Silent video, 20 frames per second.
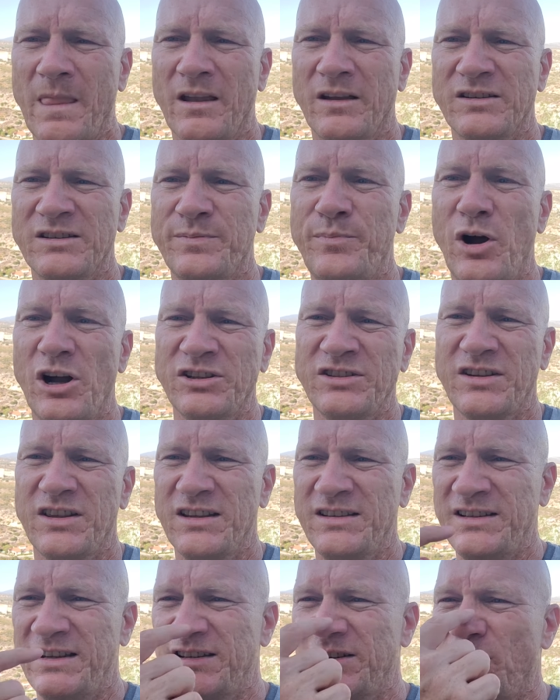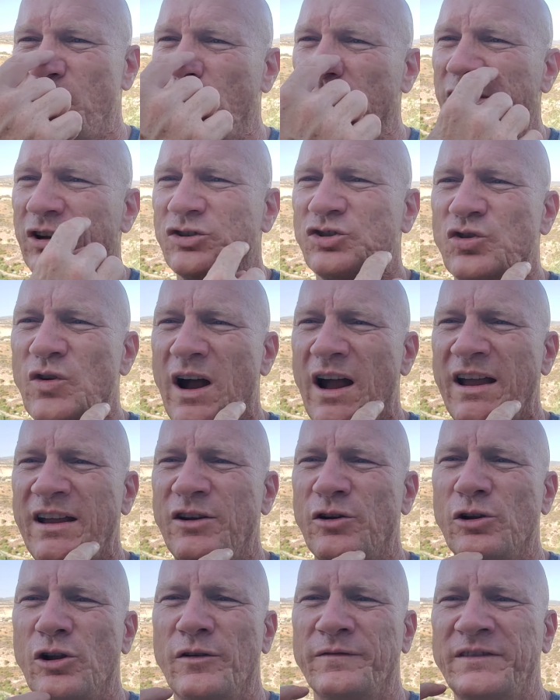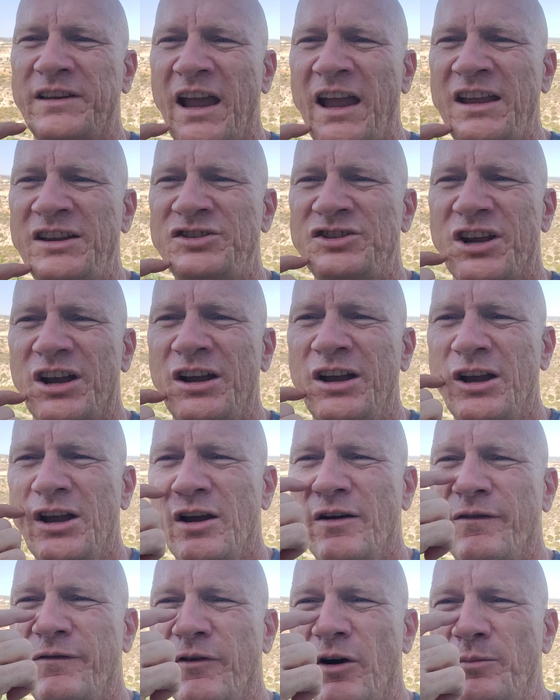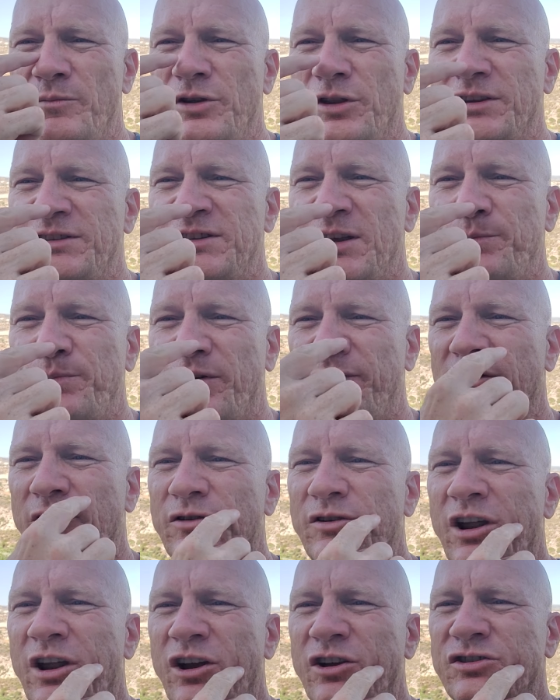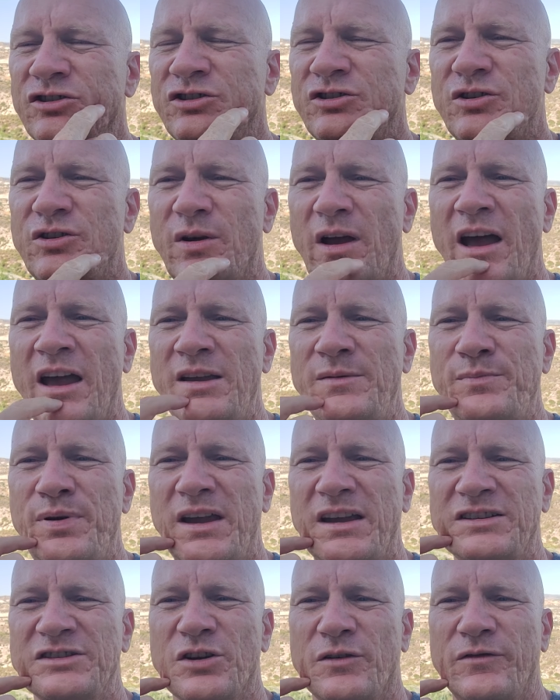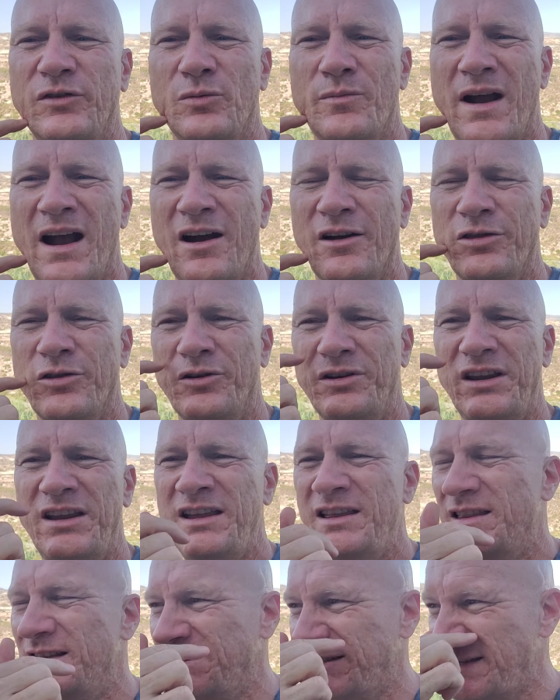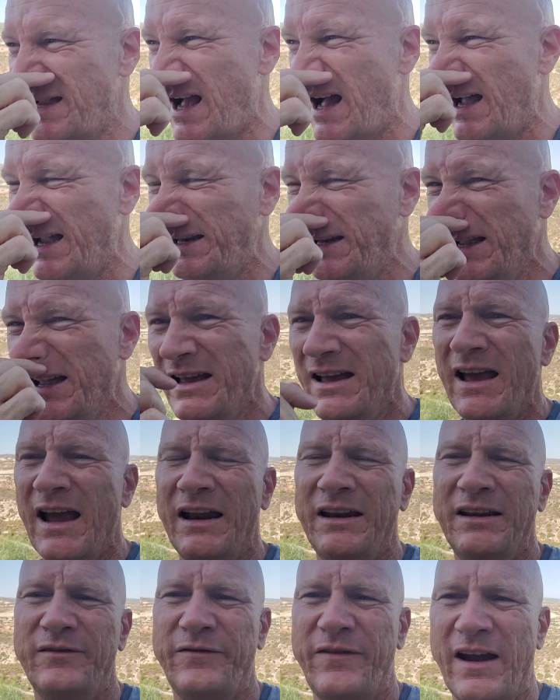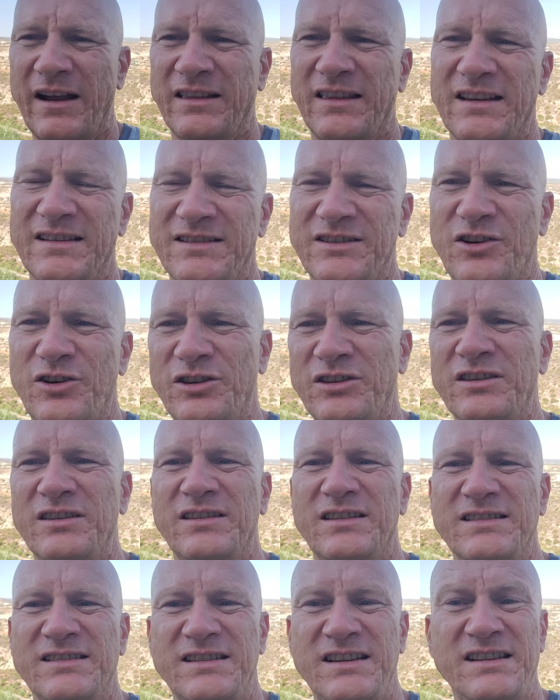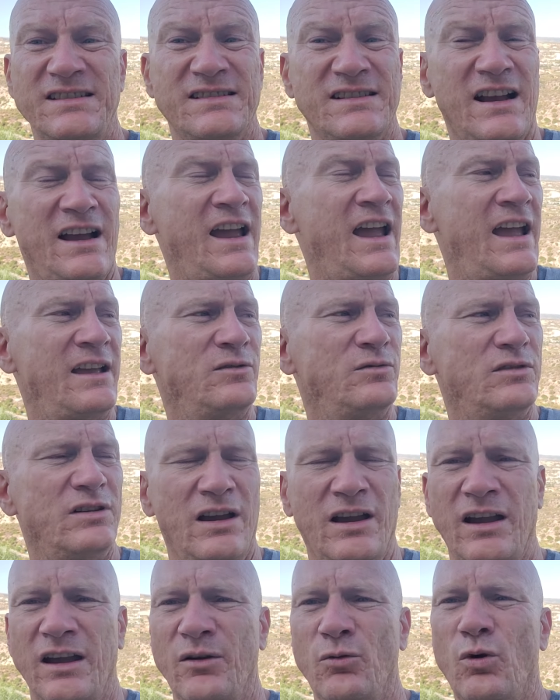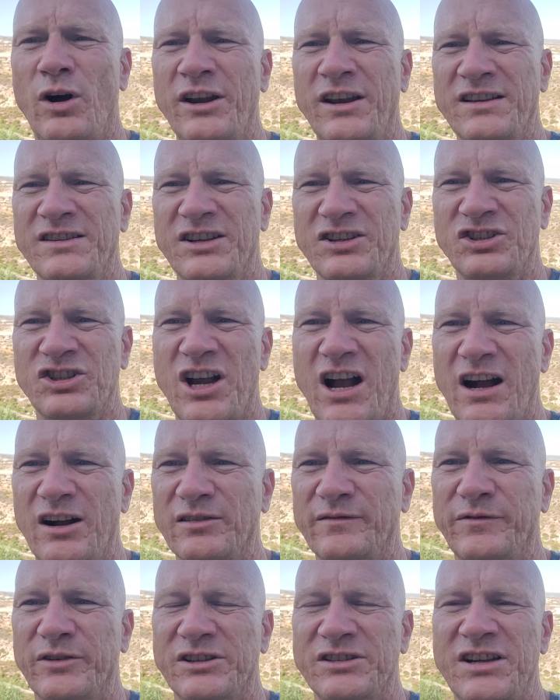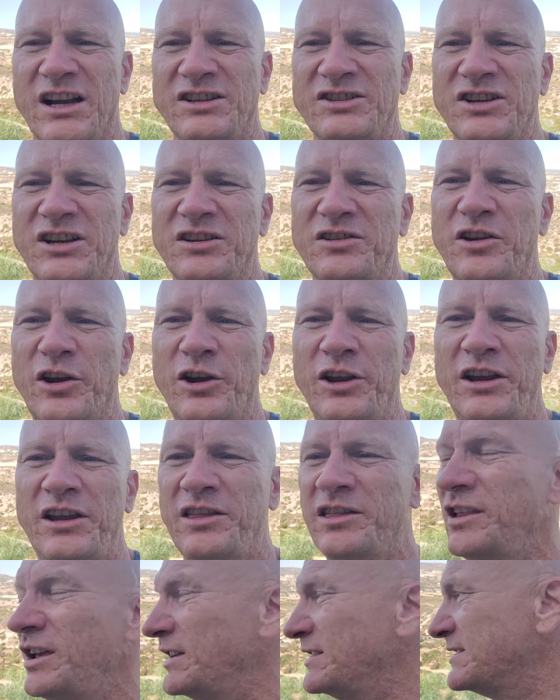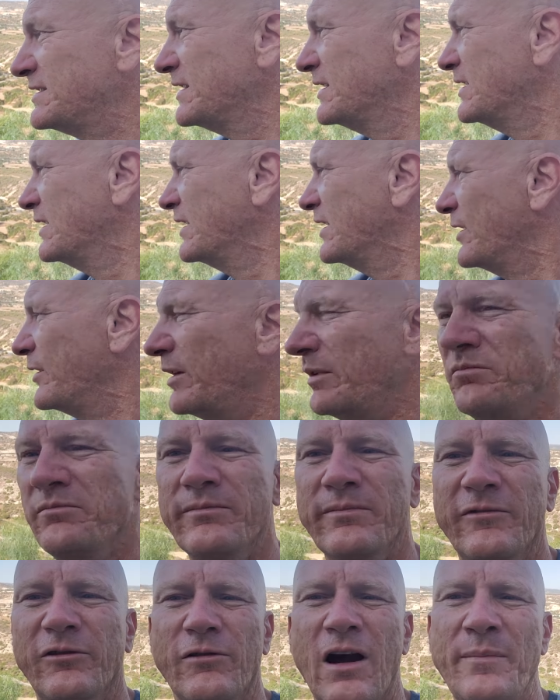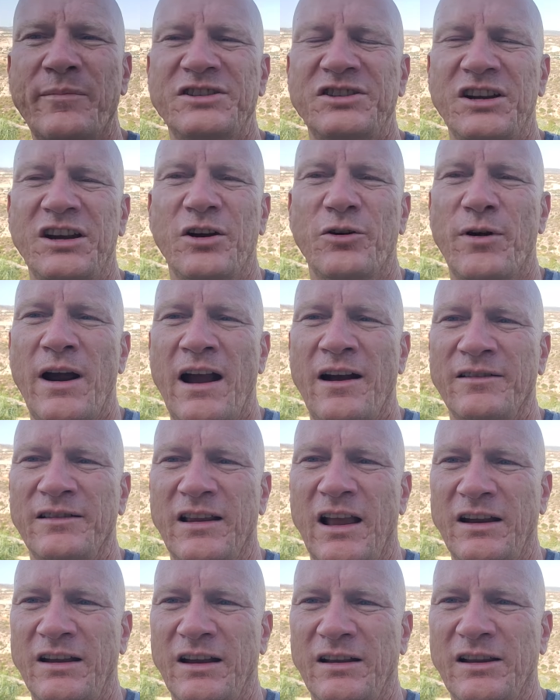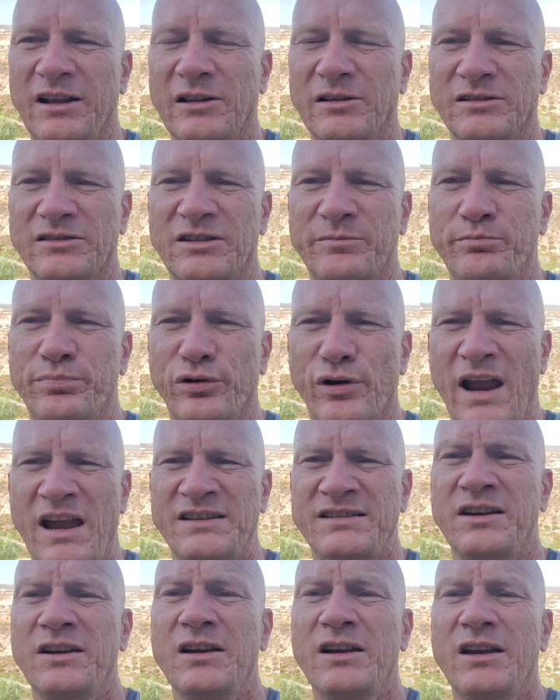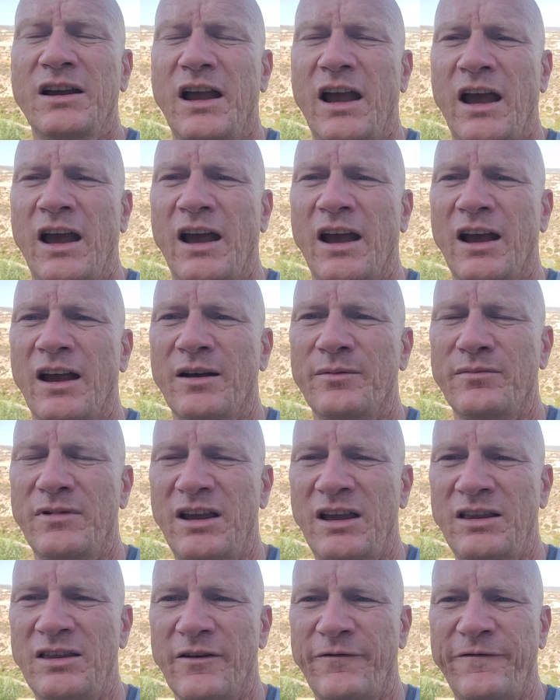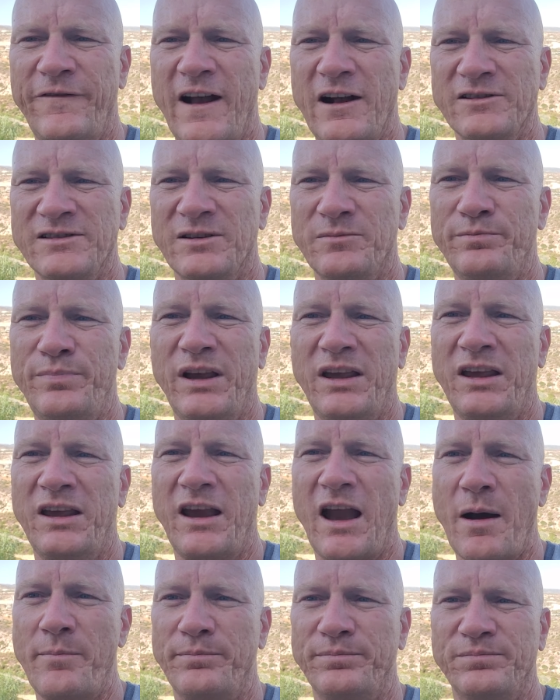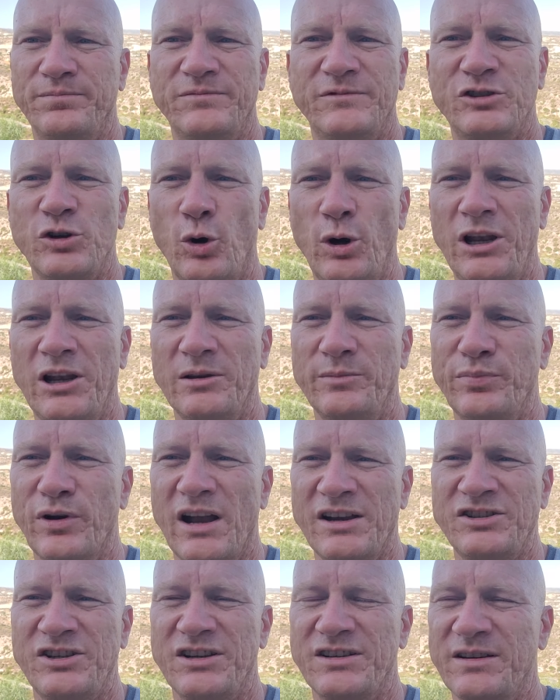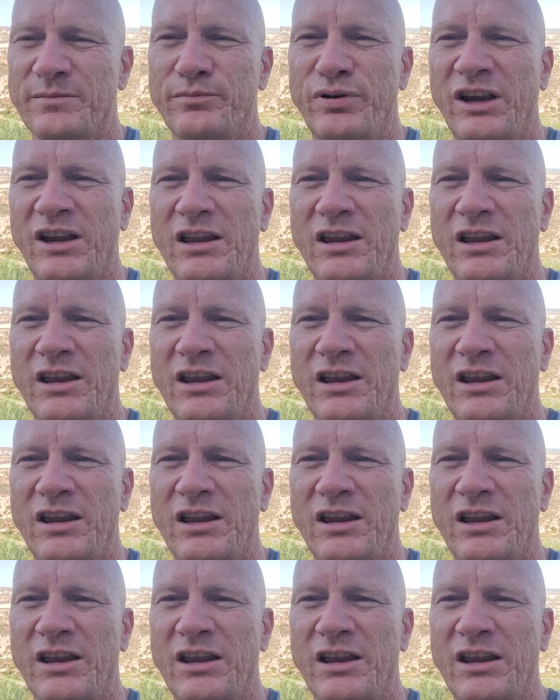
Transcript: spots. This is called the triangle of danger, from the tip of your nose to the apex of your mouth on either side. And in fact, there's certain diseases. I had one as a child for touching dirty things, rummaging around like a little brat in the felt and picking up toilet brushes and bringing